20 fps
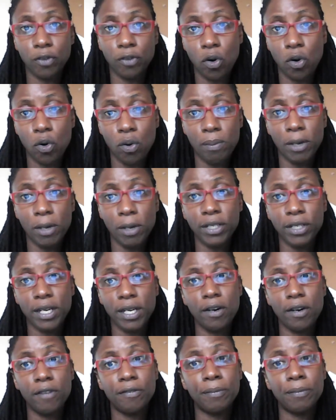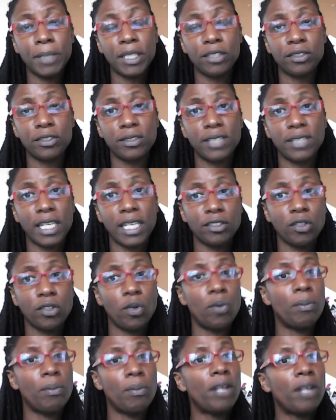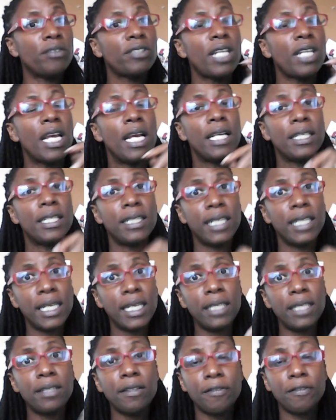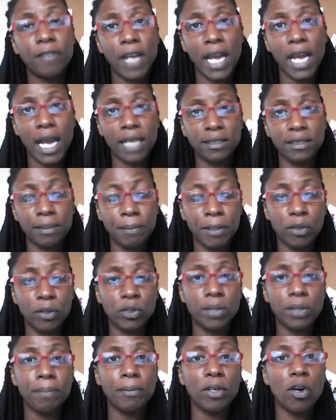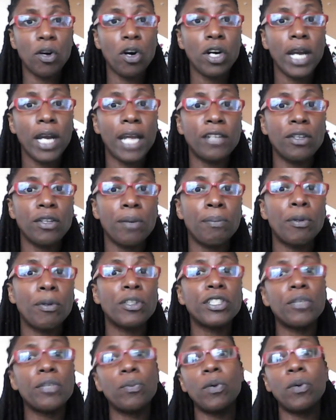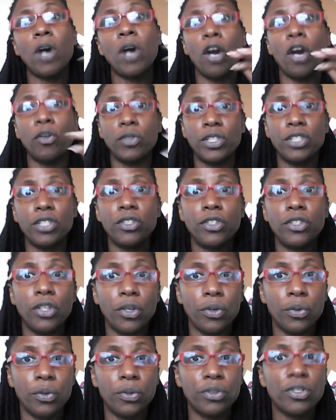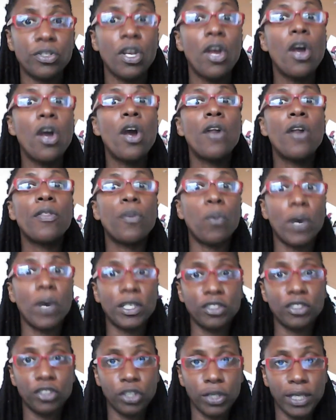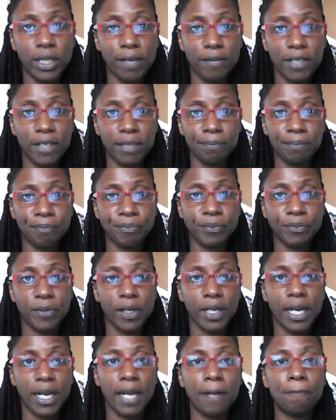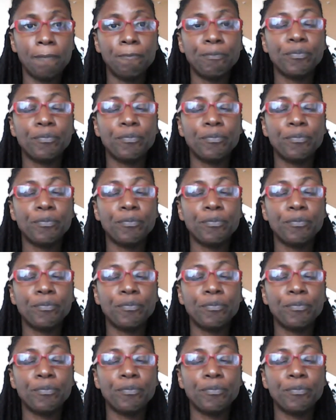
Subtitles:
for hormone health because sex hormones need the fat as a building block, and your body will only use the ones you give it. Okay.